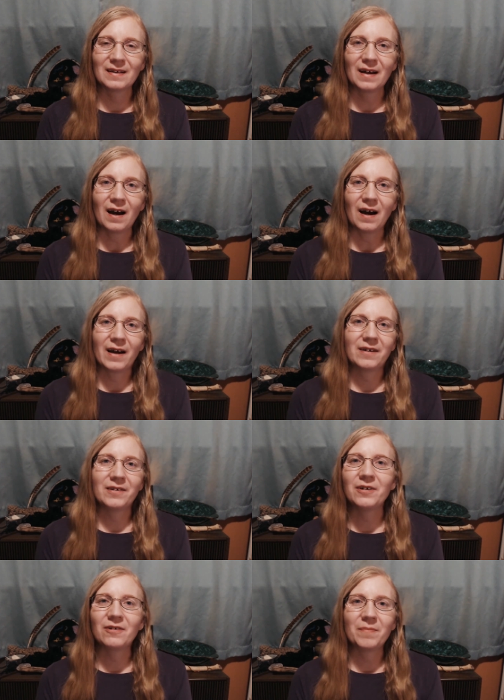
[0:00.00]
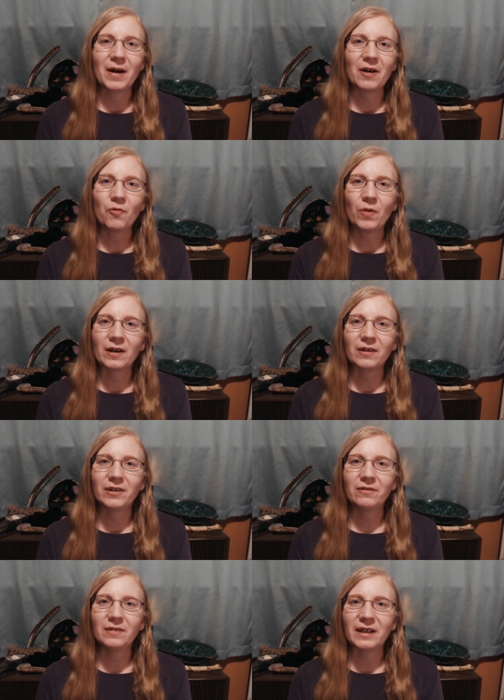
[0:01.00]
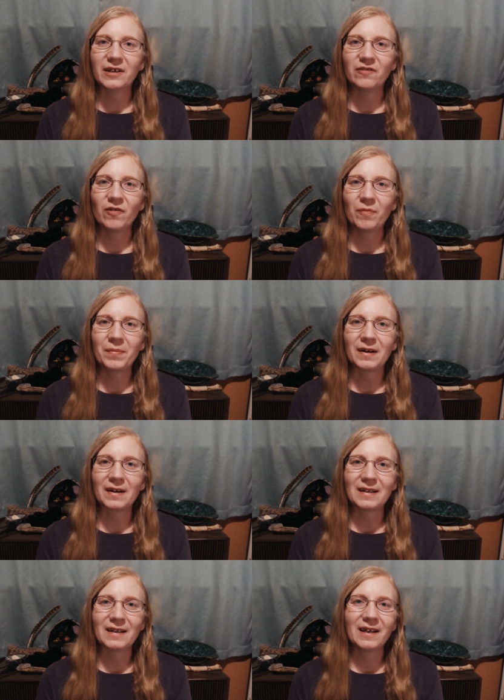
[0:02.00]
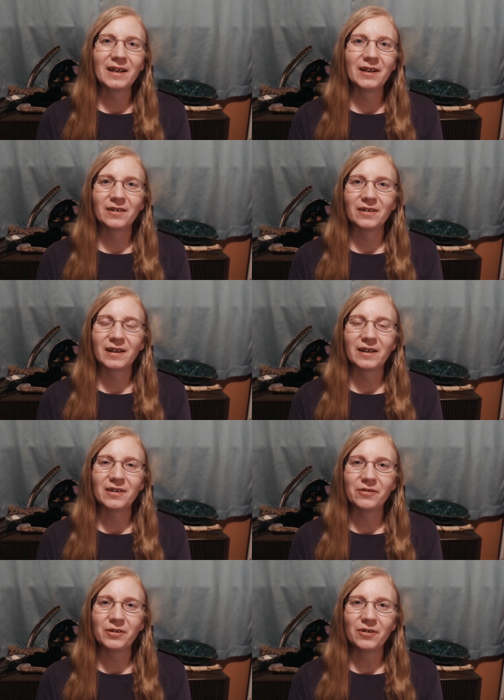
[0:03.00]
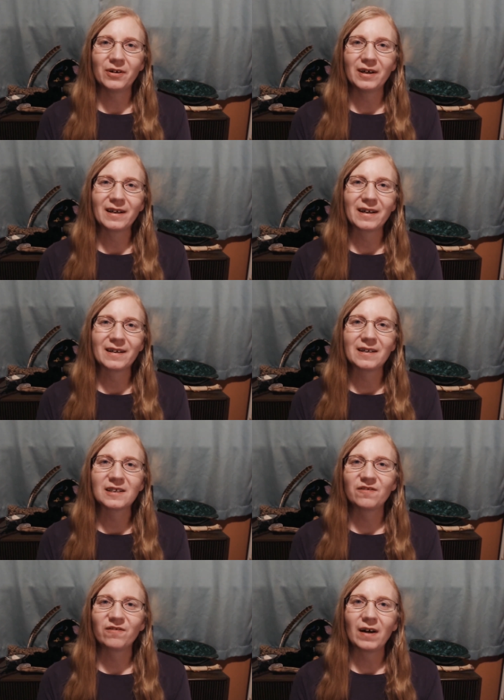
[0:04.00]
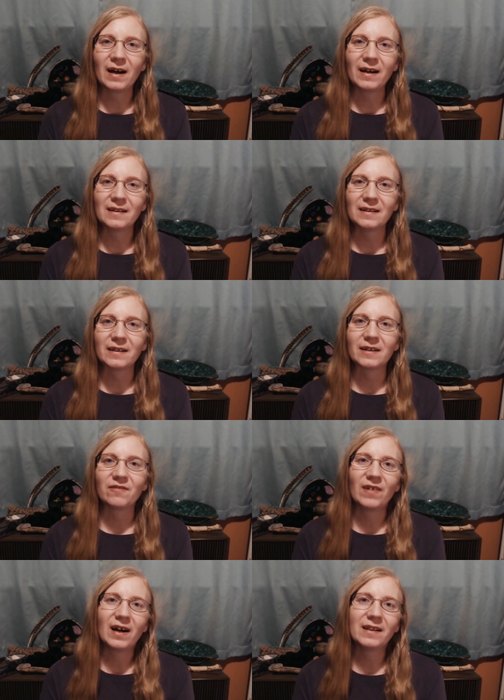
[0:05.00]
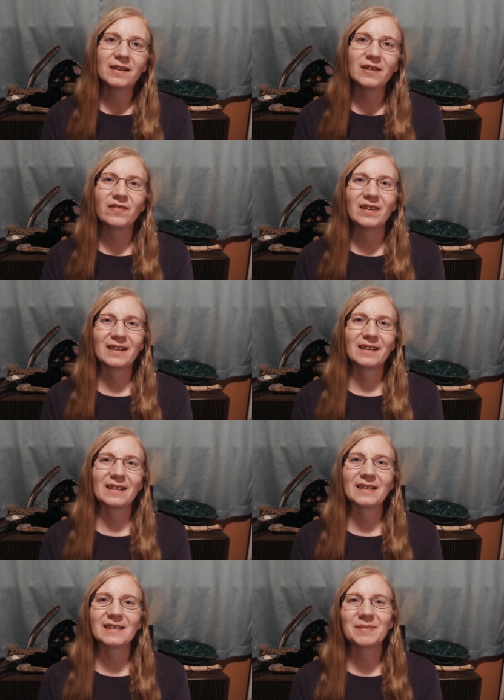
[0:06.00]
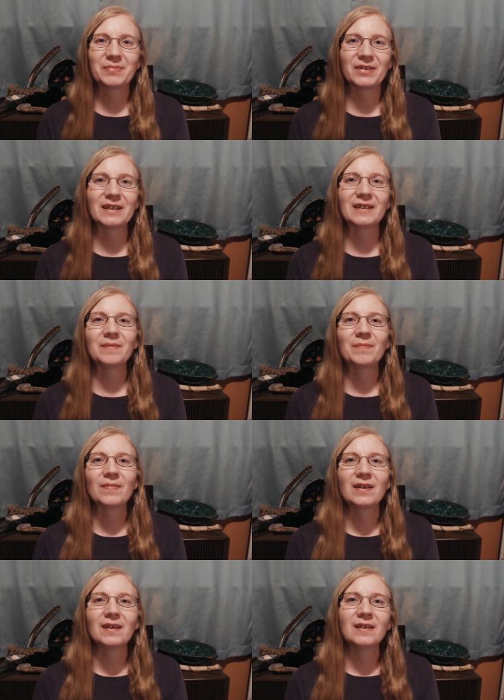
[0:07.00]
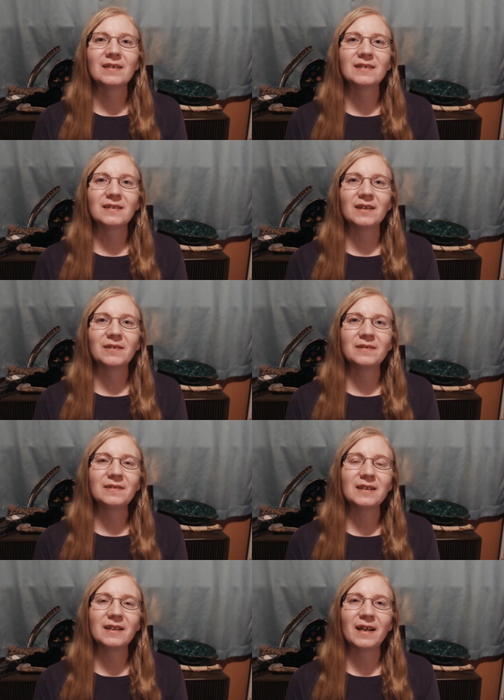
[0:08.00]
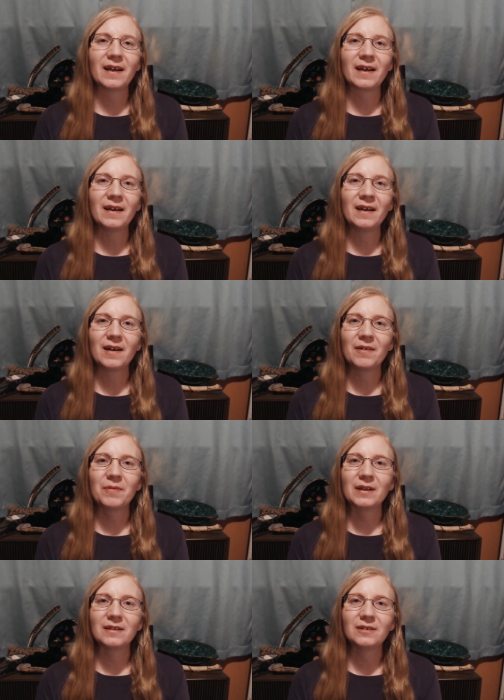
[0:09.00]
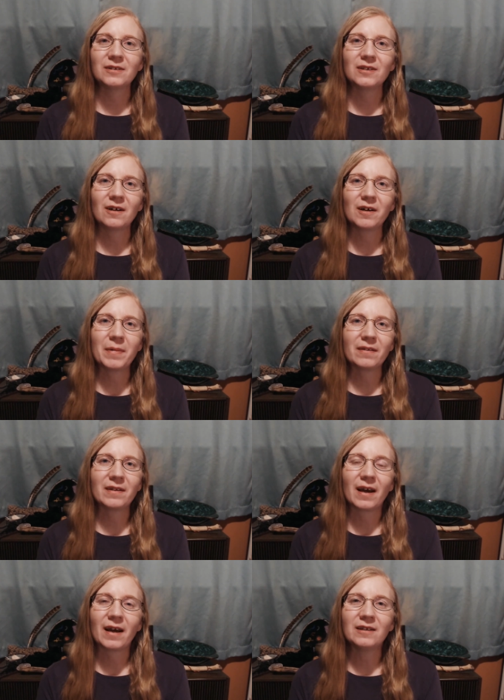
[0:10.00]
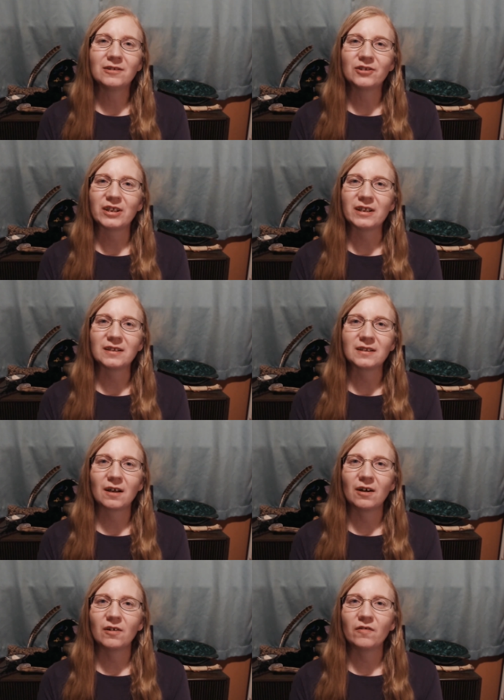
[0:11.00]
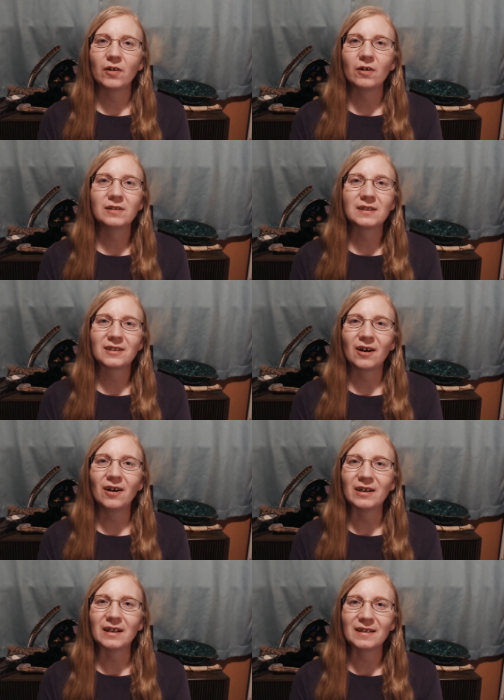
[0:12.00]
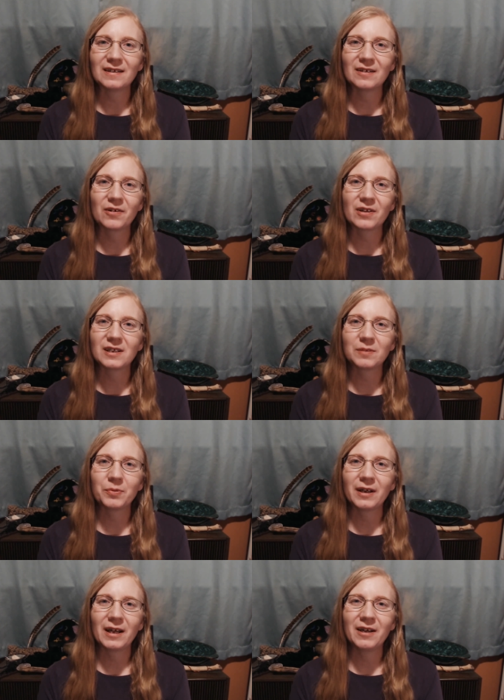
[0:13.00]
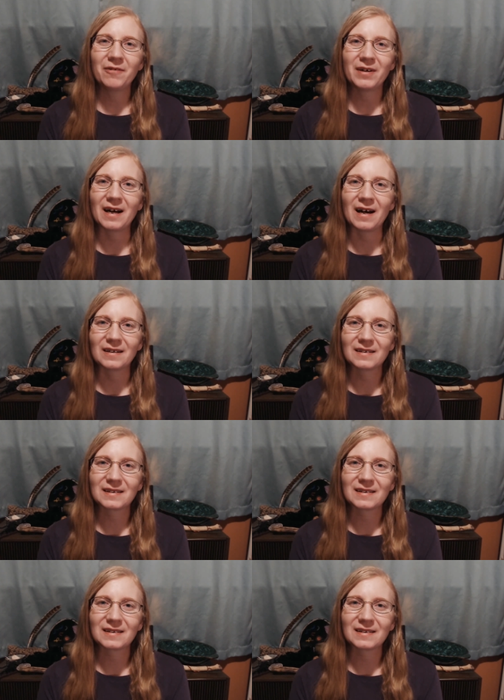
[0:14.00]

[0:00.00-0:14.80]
I don't know about where you live, but here in New York, it is finally, finally feeling like spring. So today I wanted to talk about the energies of Ostara or the spring equinox.